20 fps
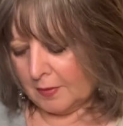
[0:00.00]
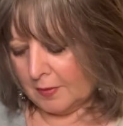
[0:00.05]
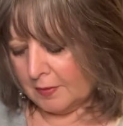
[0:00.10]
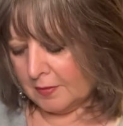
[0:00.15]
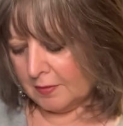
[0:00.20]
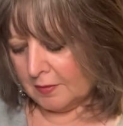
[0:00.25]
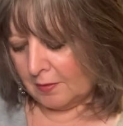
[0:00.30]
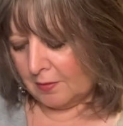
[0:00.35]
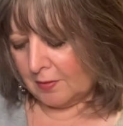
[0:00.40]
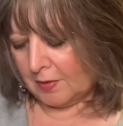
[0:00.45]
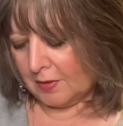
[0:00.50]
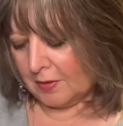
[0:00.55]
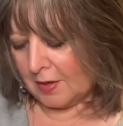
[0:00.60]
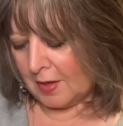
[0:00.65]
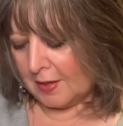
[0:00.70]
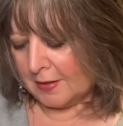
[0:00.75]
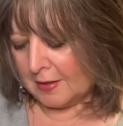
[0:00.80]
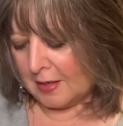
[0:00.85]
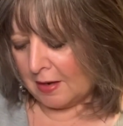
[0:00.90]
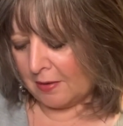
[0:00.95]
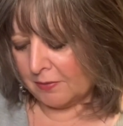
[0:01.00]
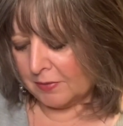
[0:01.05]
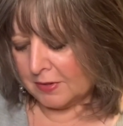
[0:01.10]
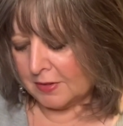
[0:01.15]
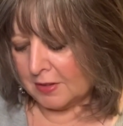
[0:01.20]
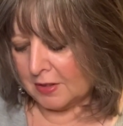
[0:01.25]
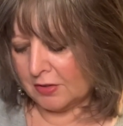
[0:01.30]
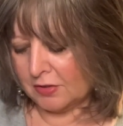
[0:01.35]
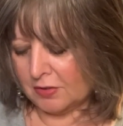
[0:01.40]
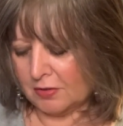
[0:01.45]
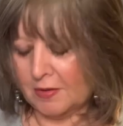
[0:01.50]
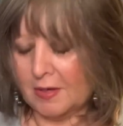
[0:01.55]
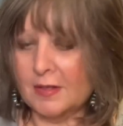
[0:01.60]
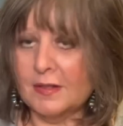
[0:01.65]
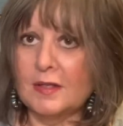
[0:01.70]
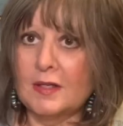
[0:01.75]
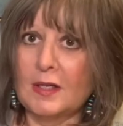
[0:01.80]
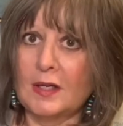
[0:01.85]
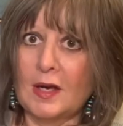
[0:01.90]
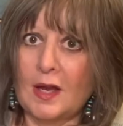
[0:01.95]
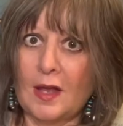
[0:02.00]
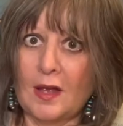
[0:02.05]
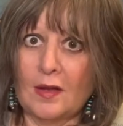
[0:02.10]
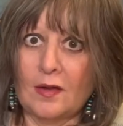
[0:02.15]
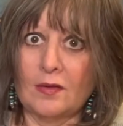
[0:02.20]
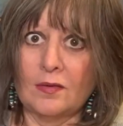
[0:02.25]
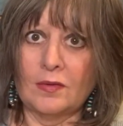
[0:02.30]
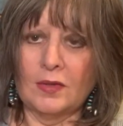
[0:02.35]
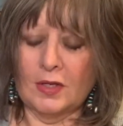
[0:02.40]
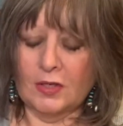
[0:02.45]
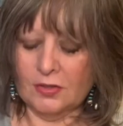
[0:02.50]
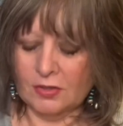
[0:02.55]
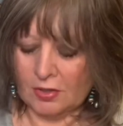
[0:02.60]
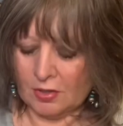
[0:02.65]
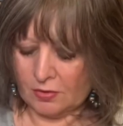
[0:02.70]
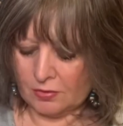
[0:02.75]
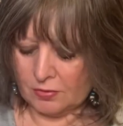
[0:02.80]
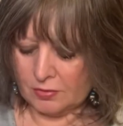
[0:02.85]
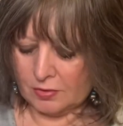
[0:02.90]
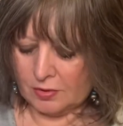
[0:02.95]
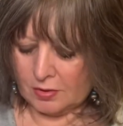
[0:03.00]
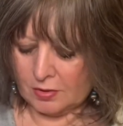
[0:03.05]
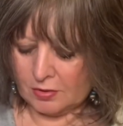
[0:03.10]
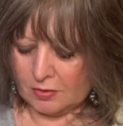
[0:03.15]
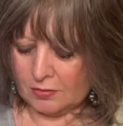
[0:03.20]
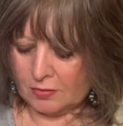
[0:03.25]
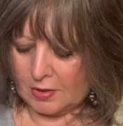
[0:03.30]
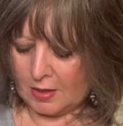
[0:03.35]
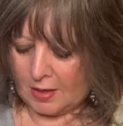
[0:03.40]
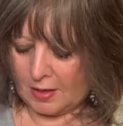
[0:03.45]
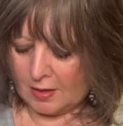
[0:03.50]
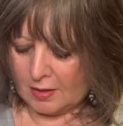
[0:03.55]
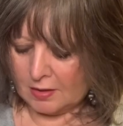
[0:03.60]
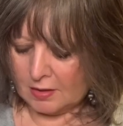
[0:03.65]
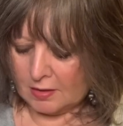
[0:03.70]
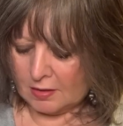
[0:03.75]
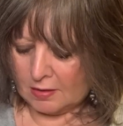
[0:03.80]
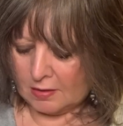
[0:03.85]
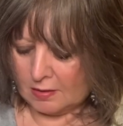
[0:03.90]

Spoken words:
So I thought that was interesting how they chose to do that.